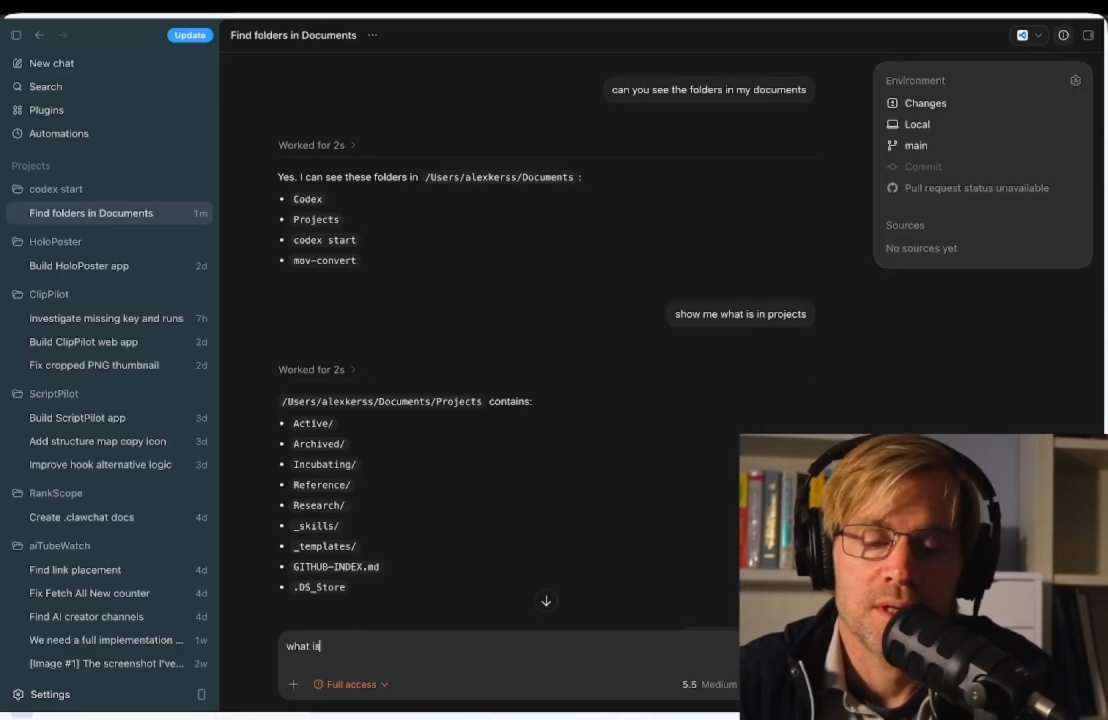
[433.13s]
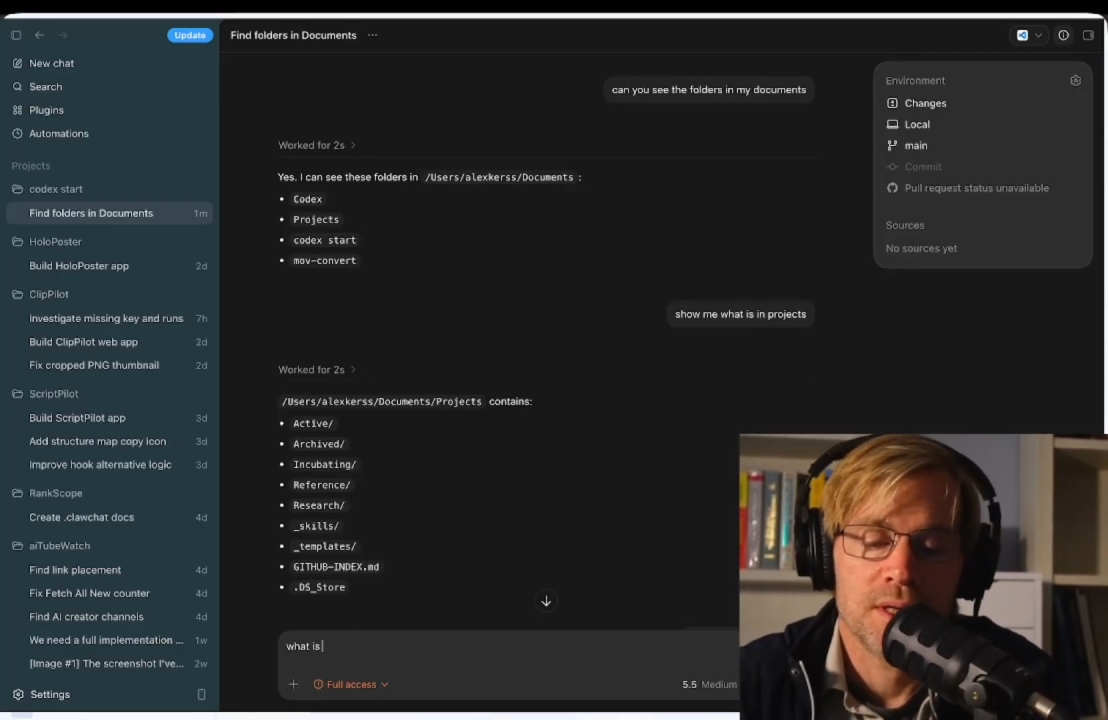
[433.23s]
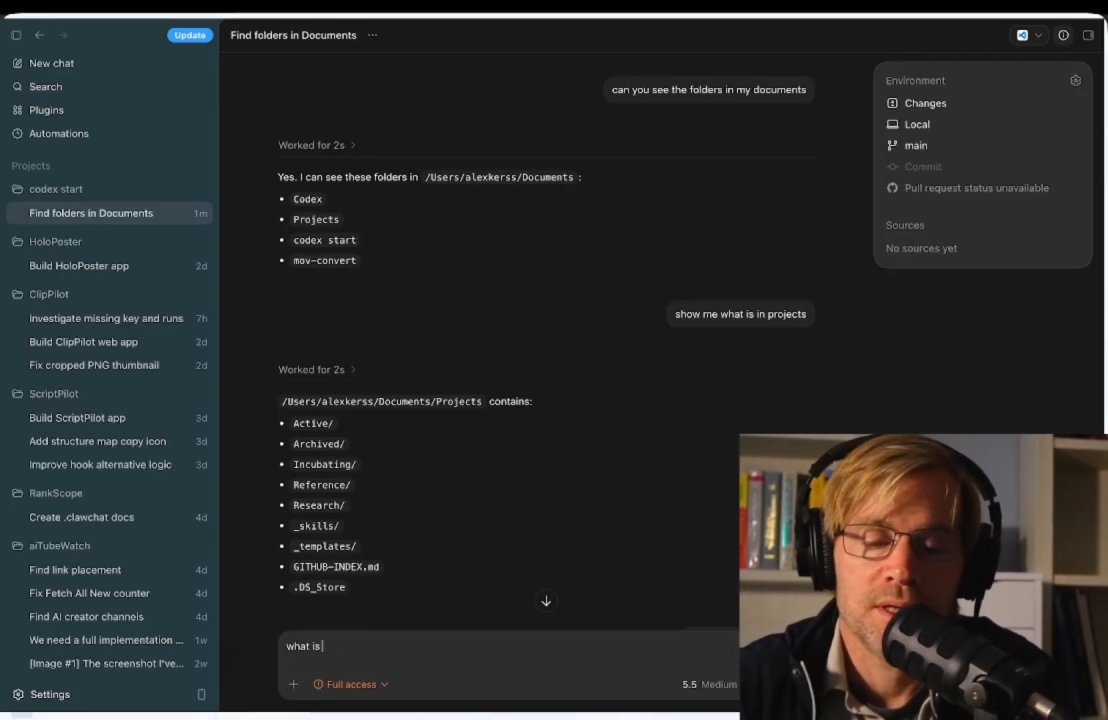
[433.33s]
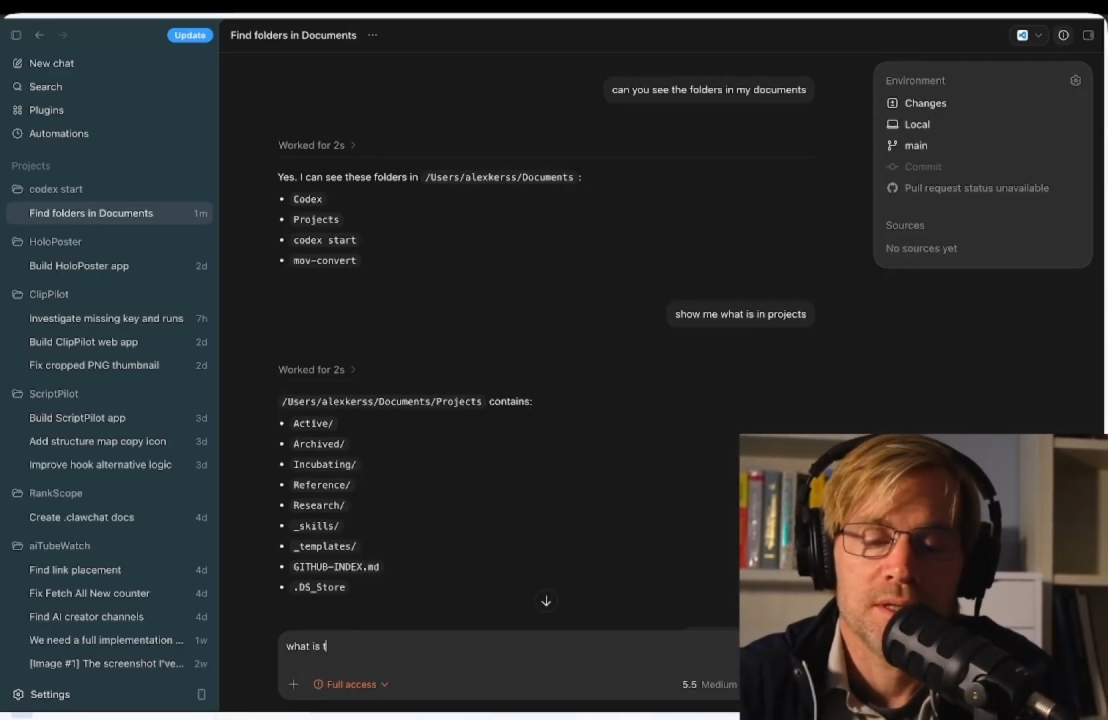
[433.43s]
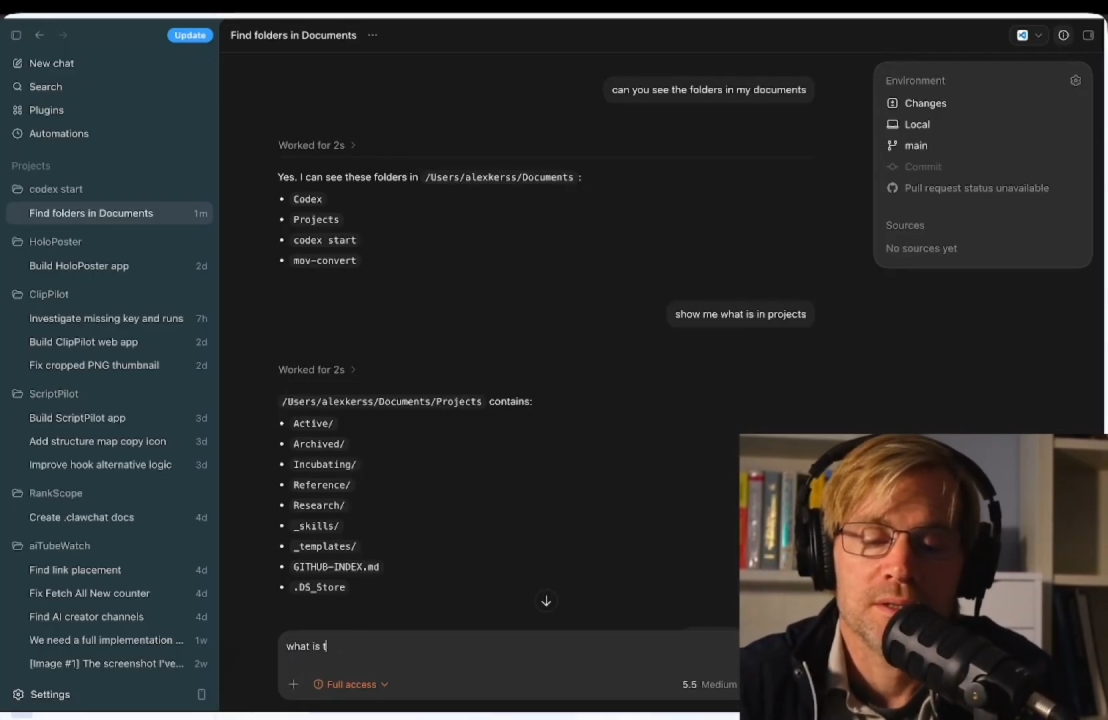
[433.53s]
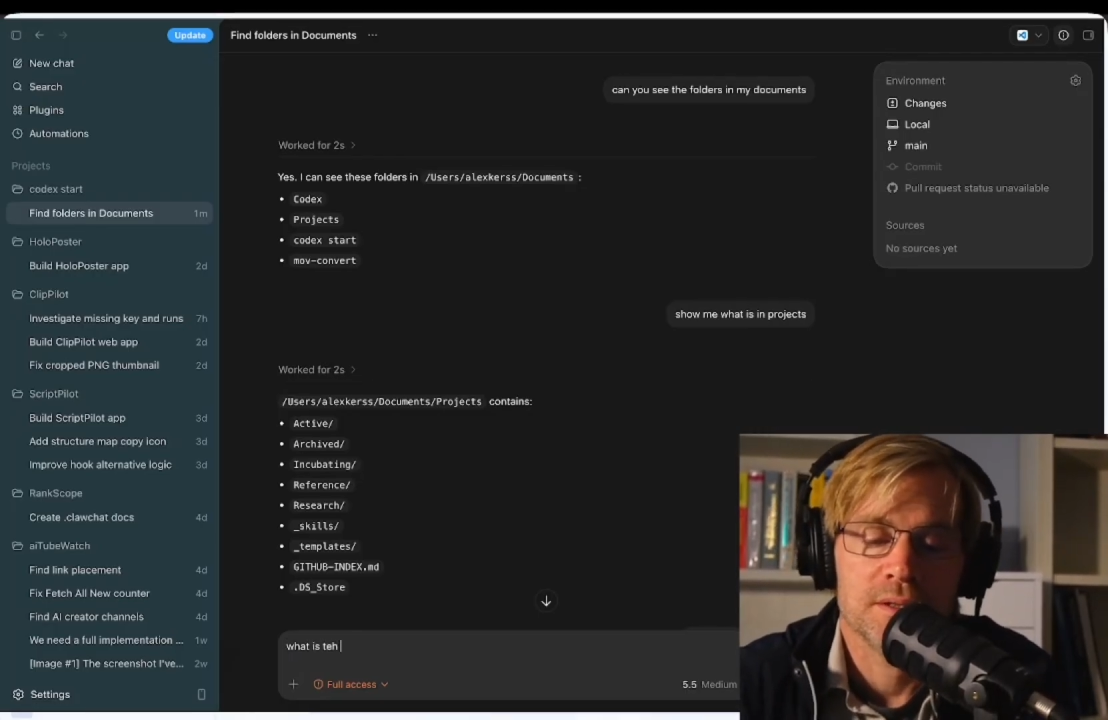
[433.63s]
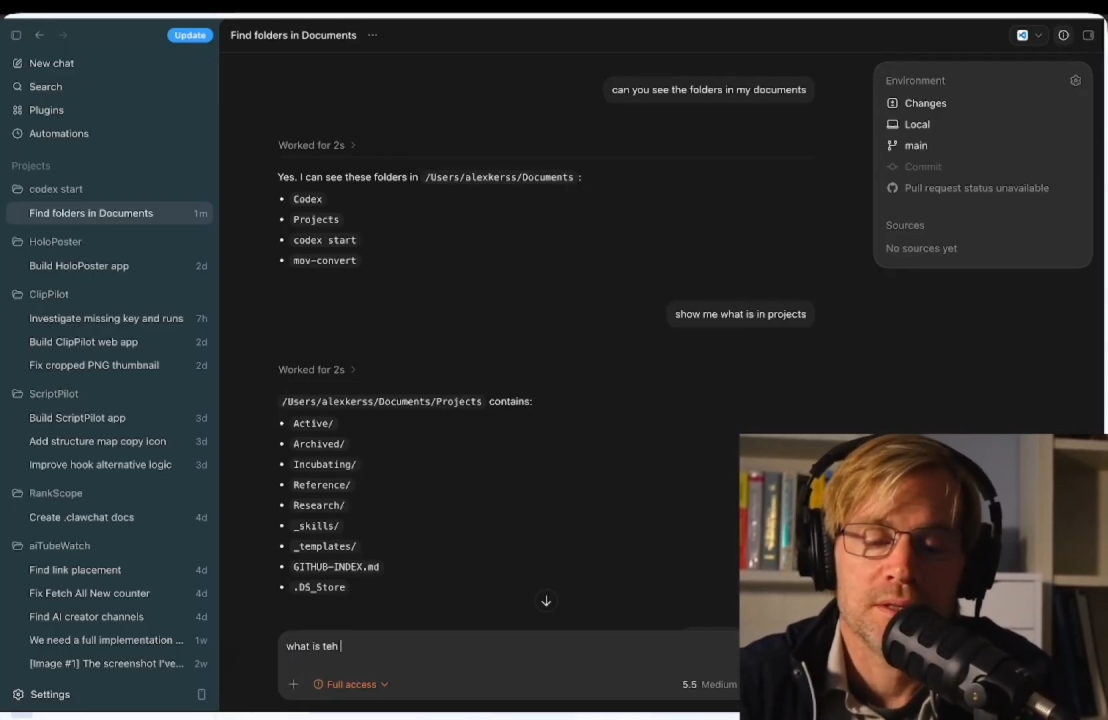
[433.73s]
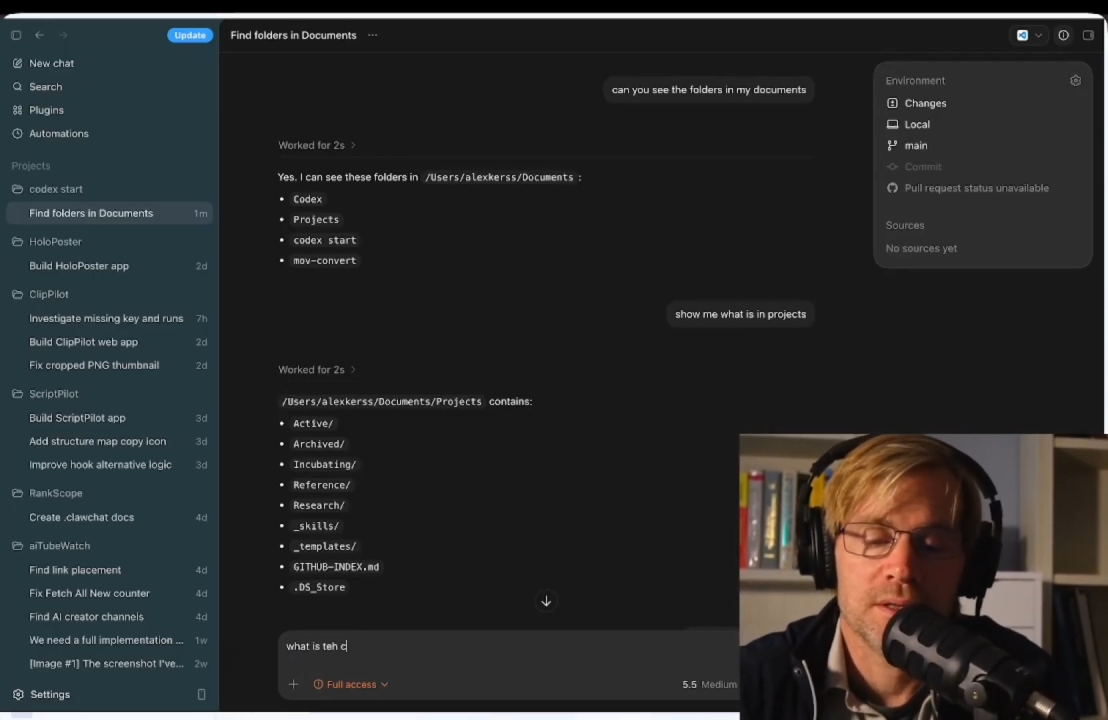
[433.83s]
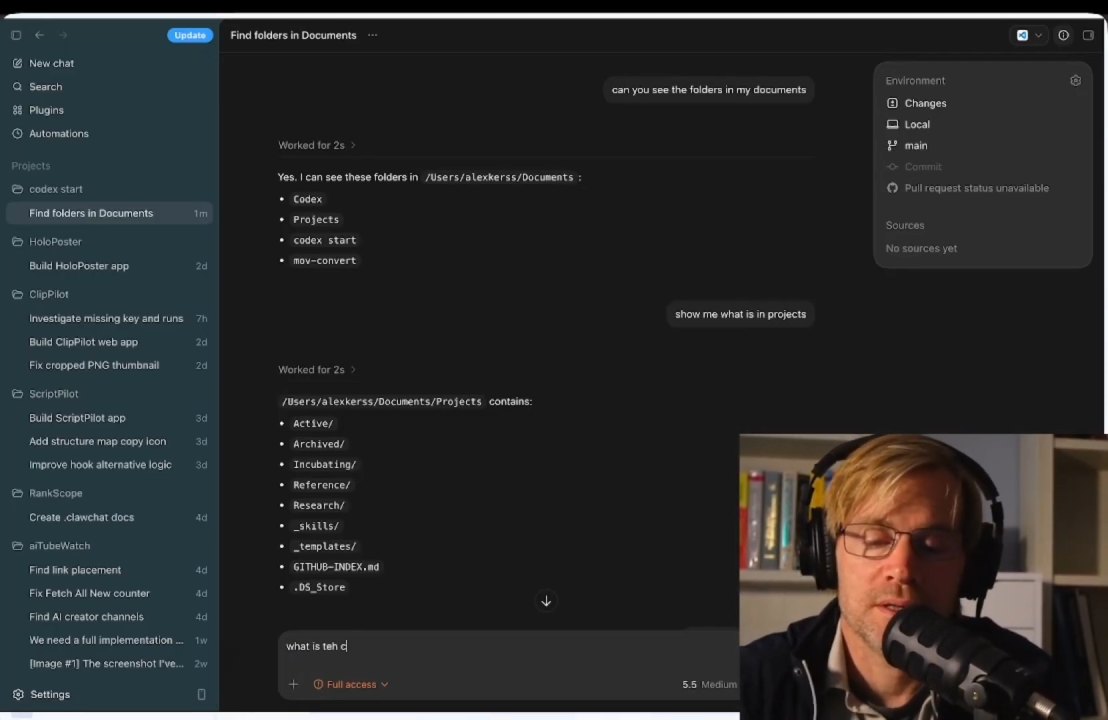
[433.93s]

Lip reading: is the